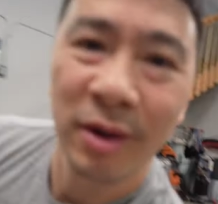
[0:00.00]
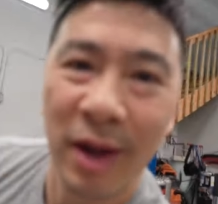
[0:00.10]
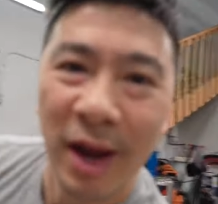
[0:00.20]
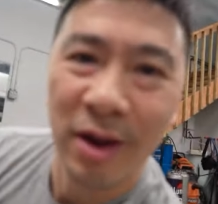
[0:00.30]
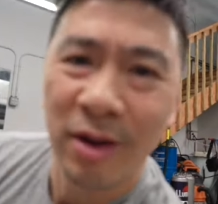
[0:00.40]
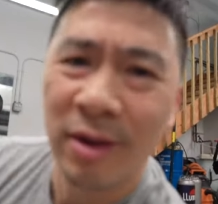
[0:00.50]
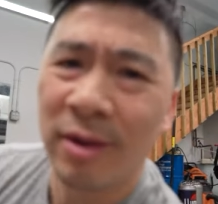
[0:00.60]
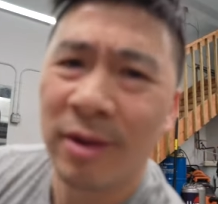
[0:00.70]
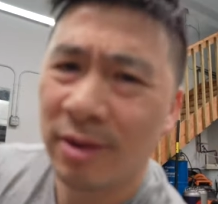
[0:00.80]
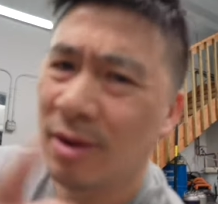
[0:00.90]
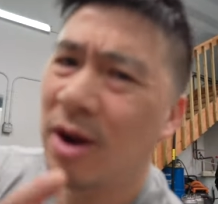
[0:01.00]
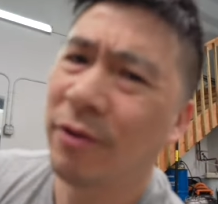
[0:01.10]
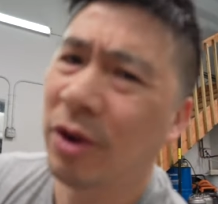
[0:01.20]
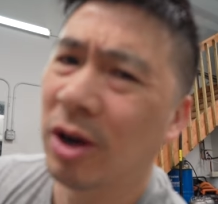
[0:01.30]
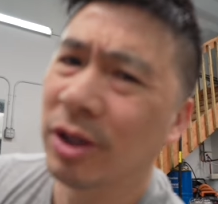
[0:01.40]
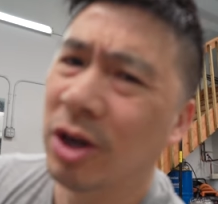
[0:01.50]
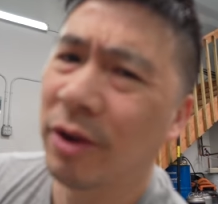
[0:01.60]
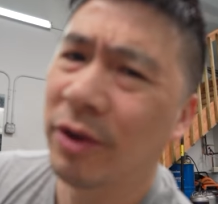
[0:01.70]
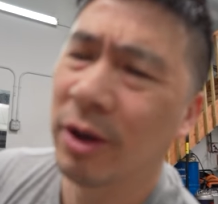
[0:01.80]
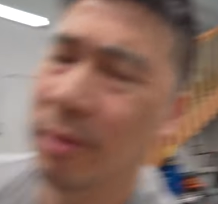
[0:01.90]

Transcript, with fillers: Okay, off to Cars and Coffee.